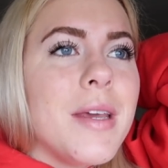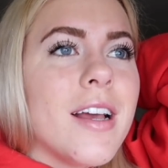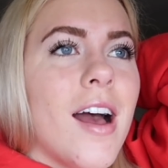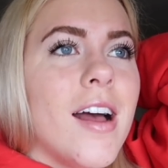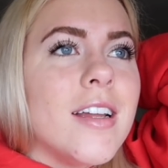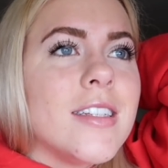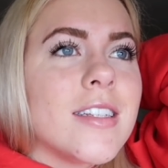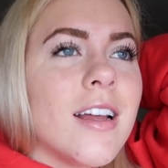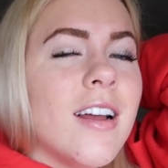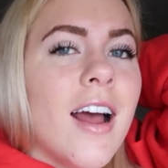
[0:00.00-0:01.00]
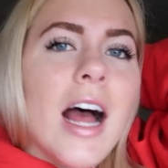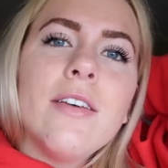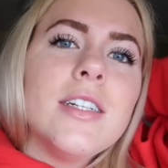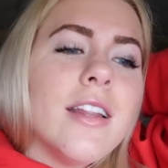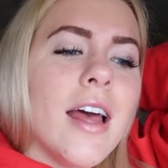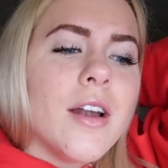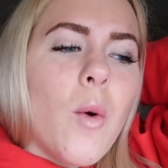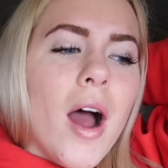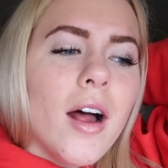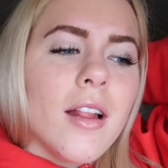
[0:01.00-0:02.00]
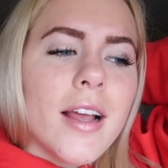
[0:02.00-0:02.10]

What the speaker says: because I haven't done that in a while.